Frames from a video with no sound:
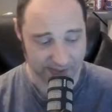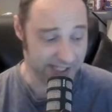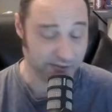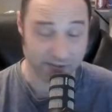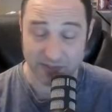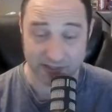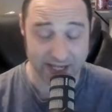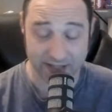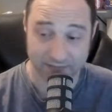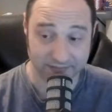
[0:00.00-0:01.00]
easily beat
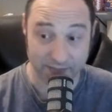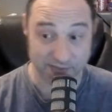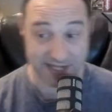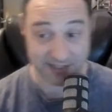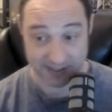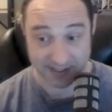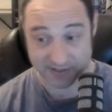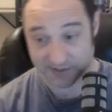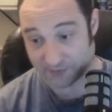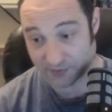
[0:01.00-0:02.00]
that. And that was not the
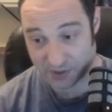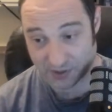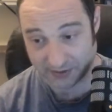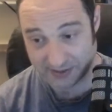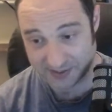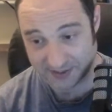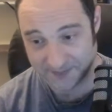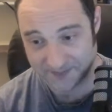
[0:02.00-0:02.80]
case, unfortunately. So,